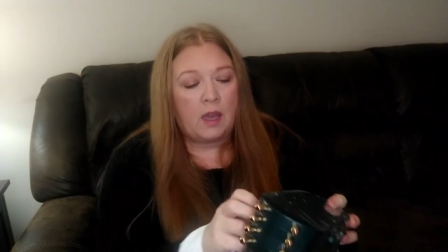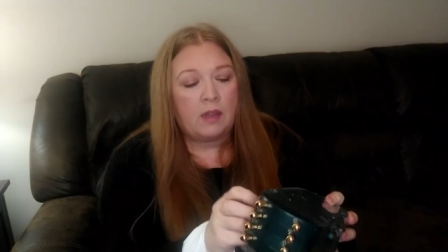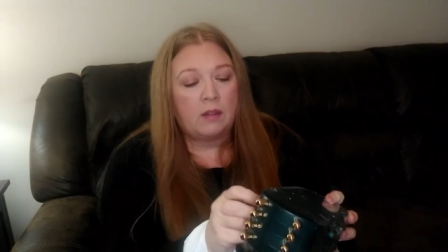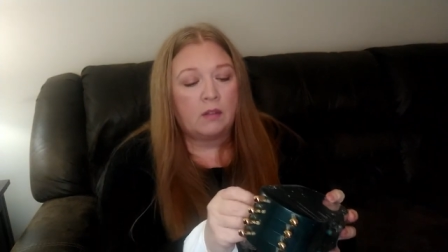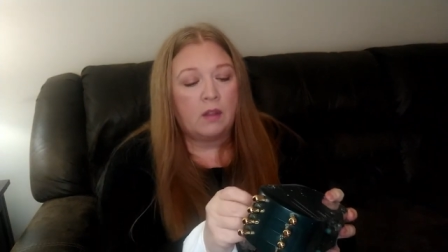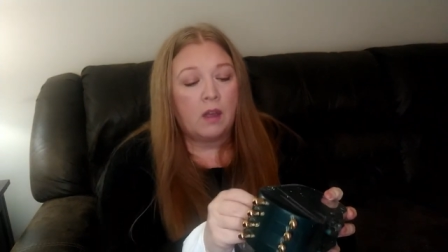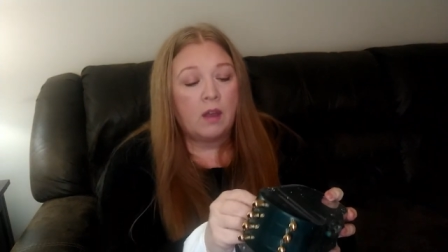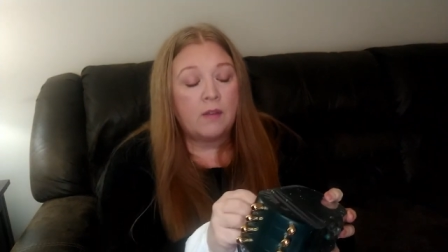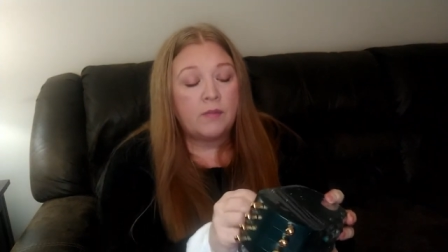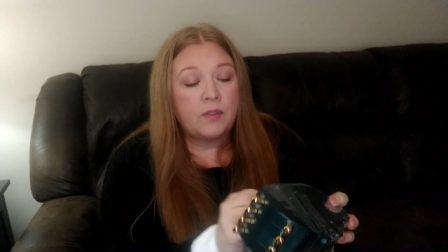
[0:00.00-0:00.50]
I
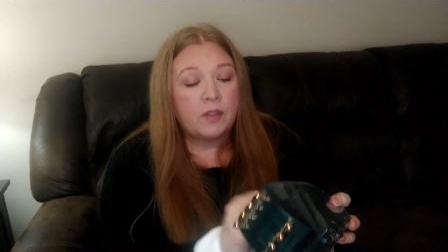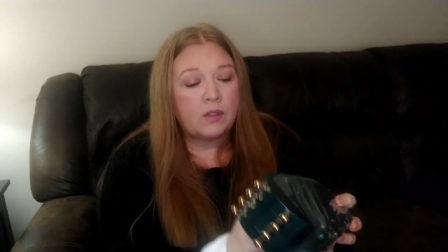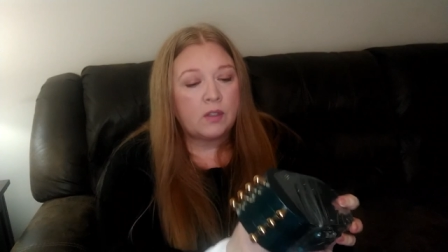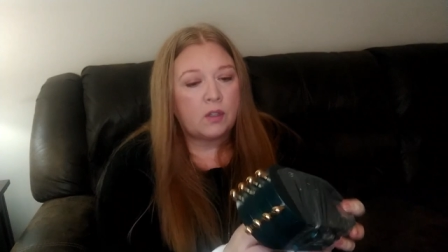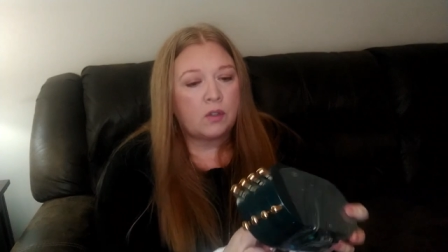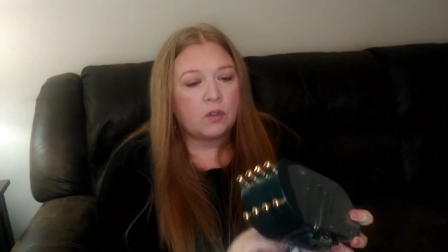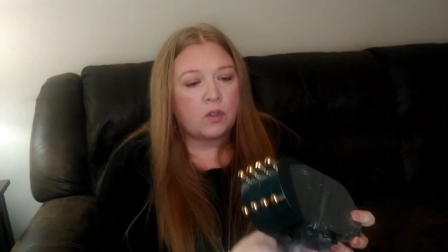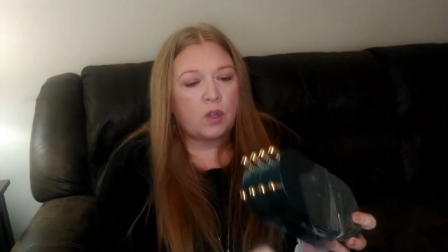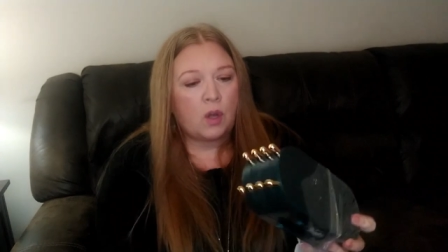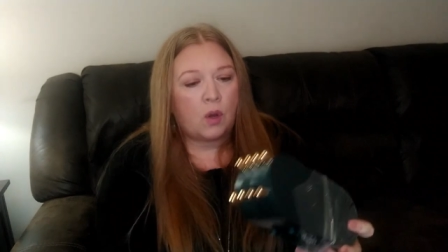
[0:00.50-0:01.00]
love the
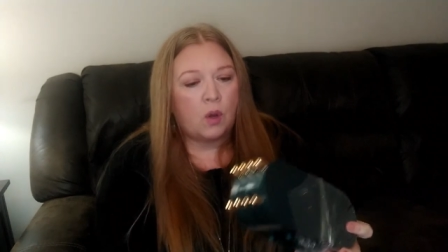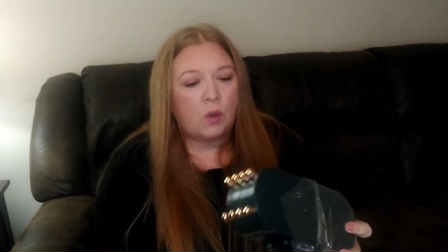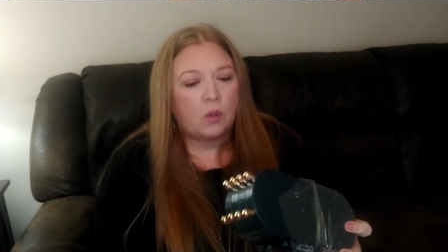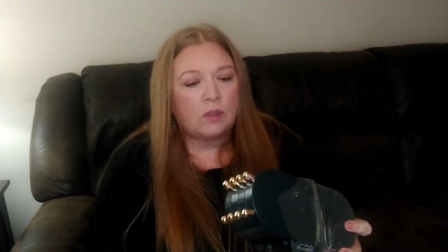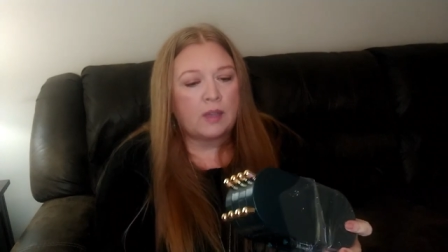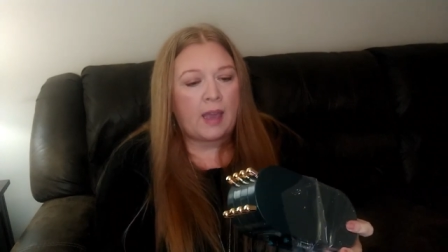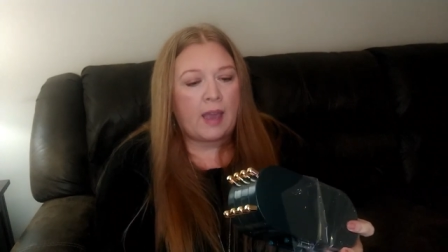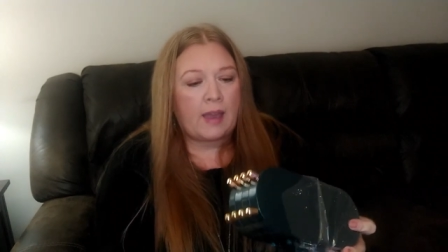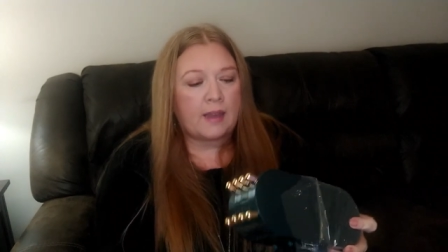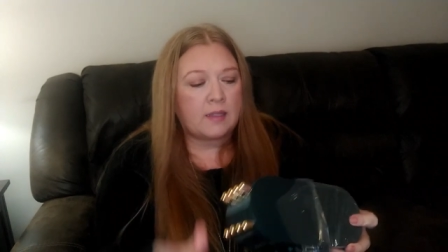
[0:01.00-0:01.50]
little
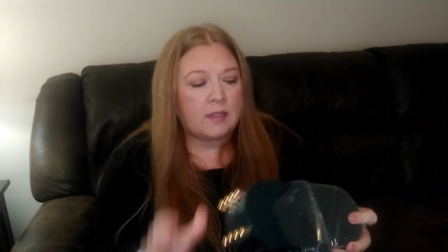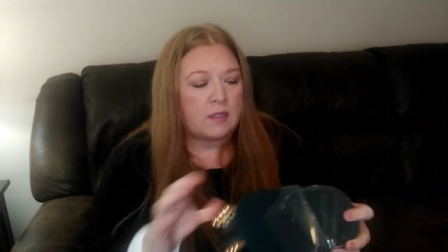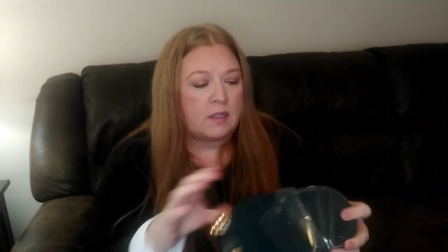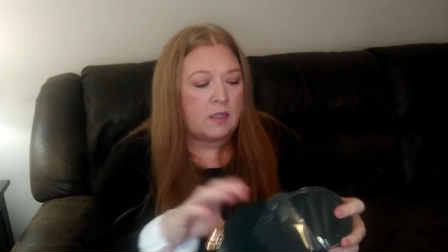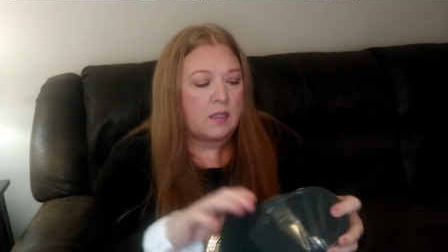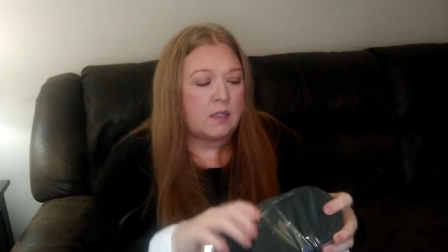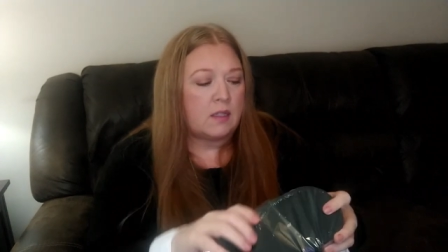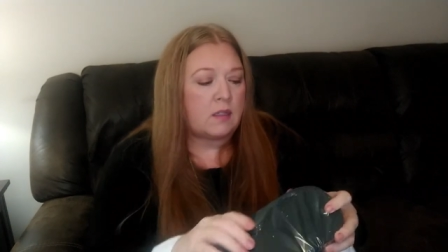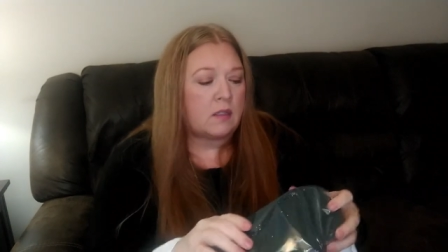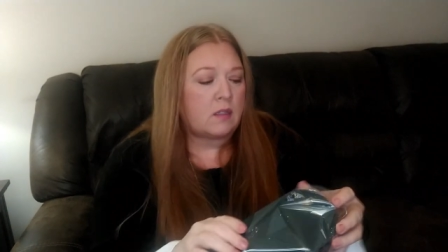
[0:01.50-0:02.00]
gold
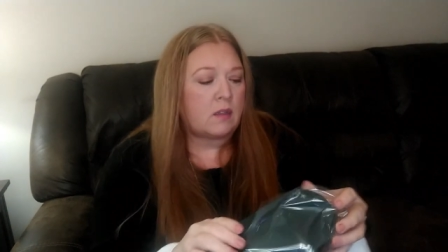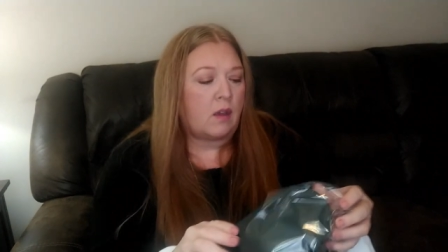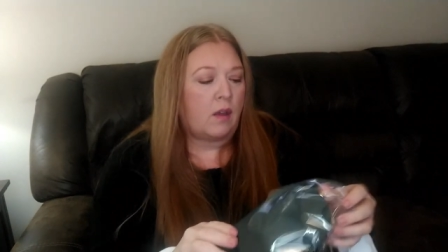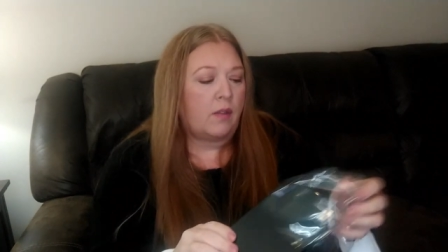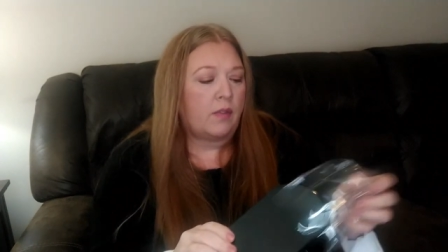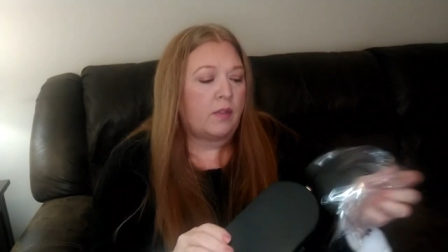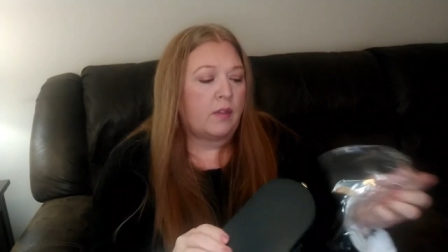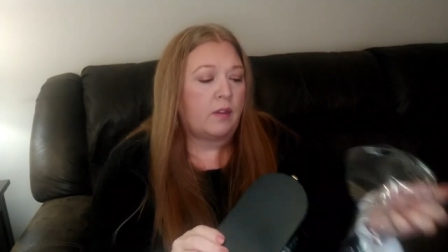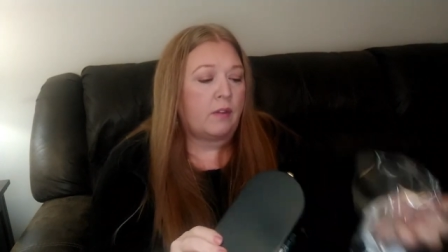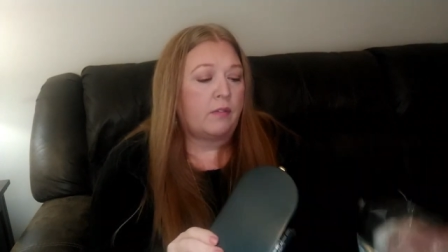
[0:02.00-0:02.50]
accents
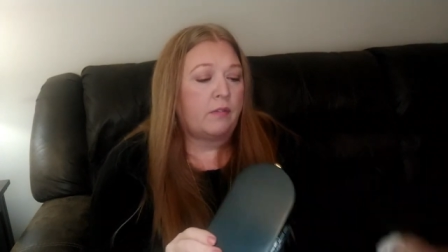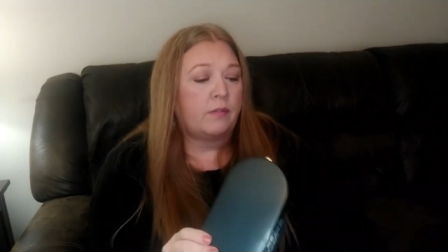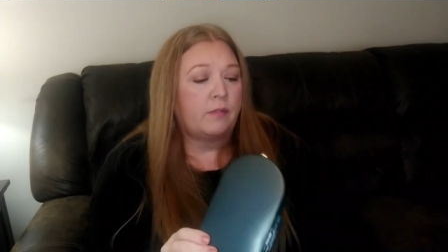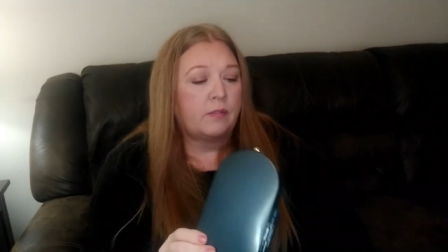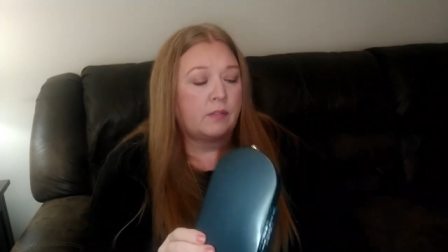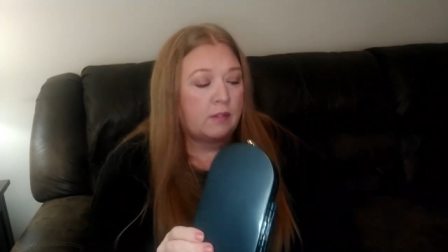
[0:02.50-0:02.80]
on the